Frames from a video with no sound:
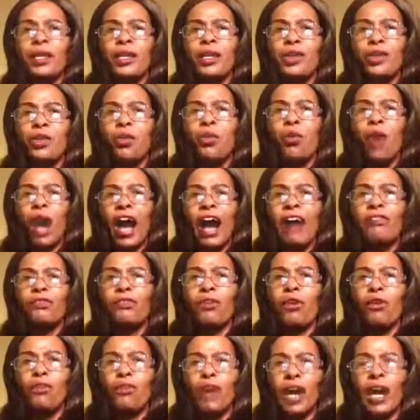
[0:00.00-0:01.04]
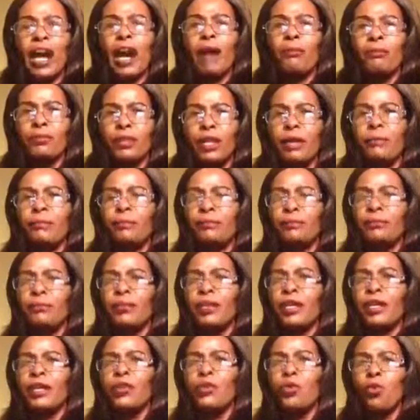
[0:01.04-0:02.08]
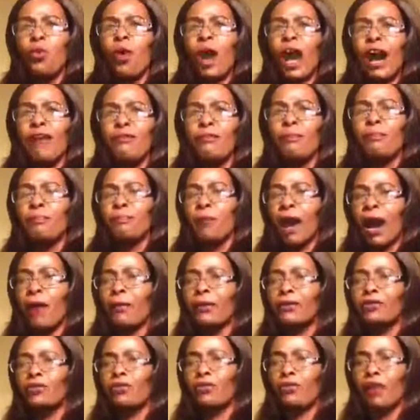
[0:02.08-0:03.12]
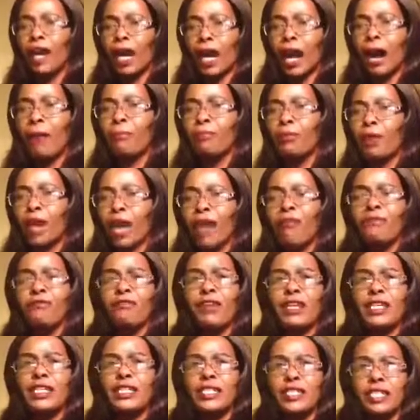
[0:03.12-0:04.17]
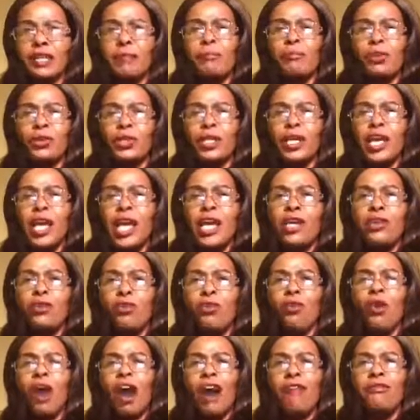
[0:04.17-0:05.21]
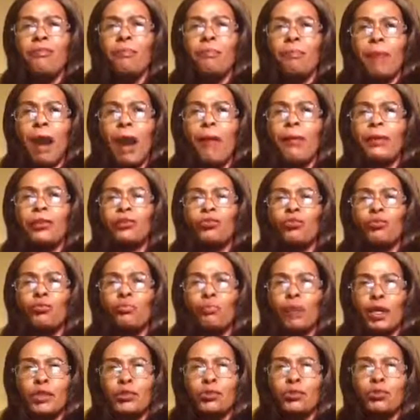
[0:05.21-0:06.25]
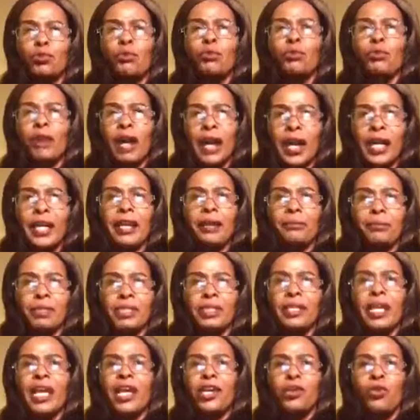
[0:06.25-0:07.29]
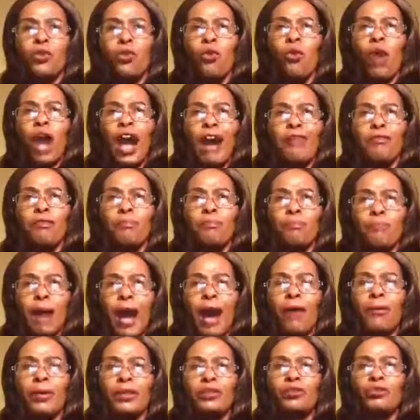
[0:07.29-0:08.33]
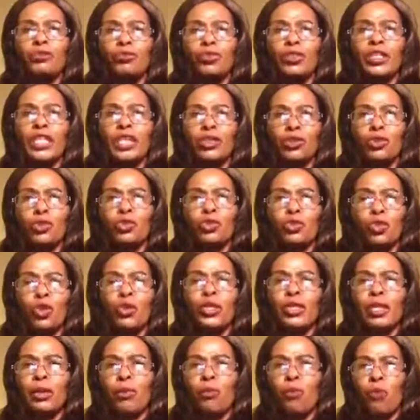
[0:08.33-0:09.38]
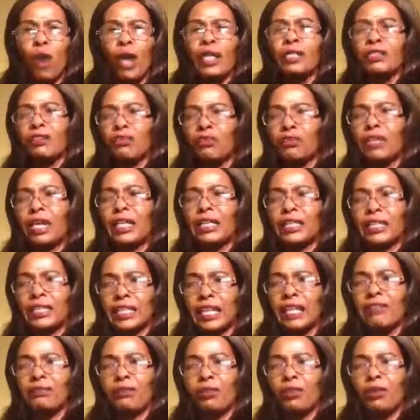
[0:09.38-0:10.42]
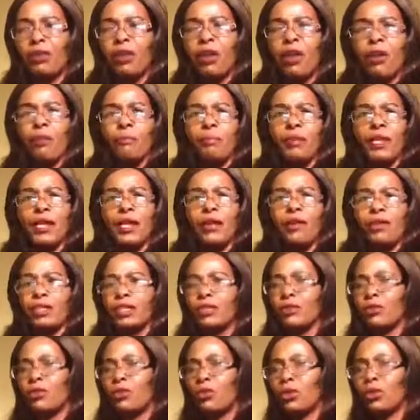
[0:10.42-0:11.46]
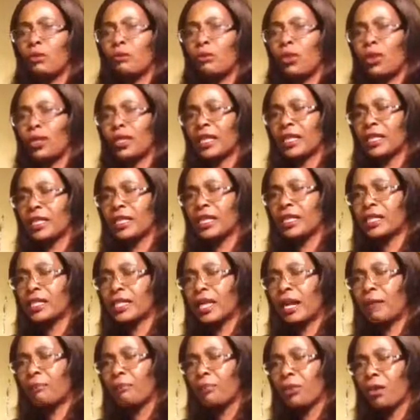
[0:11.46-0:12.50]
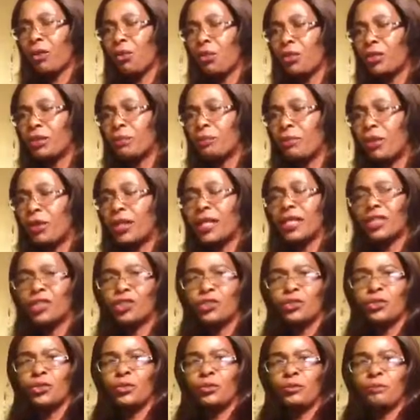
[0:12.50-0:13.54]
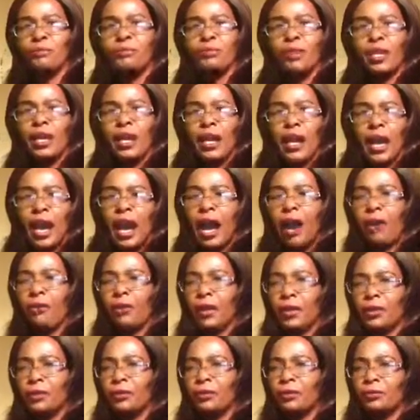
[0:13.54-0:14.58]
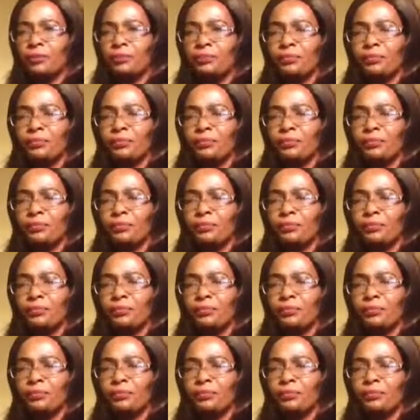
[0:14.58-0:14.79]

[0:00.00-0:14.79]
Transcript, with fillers: you have overcome them. You have power to overcome every demon. You have power to pursue your enemies. You have power to destroy the works of that devil. Because, good morning, sister. Good morning to you. How are you?